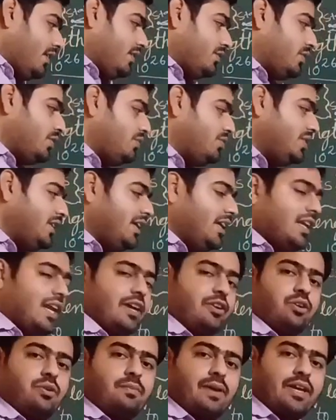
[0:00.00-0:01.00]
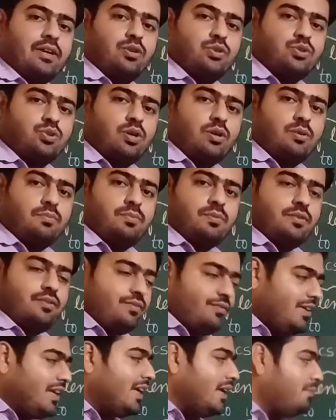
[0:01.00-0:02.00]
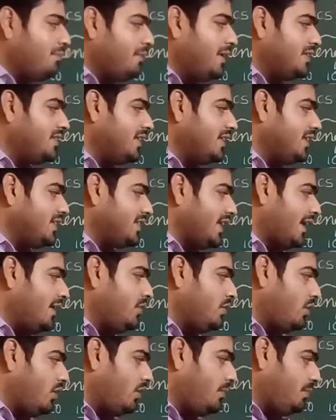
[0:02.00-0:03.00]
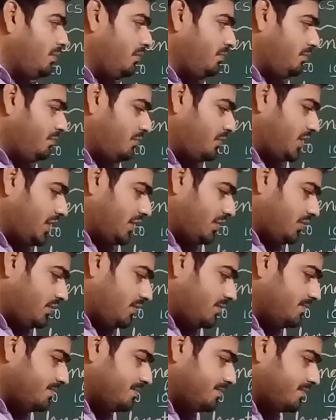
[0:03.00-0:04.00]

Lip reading: So using electron microscope we can measure the size of molecule.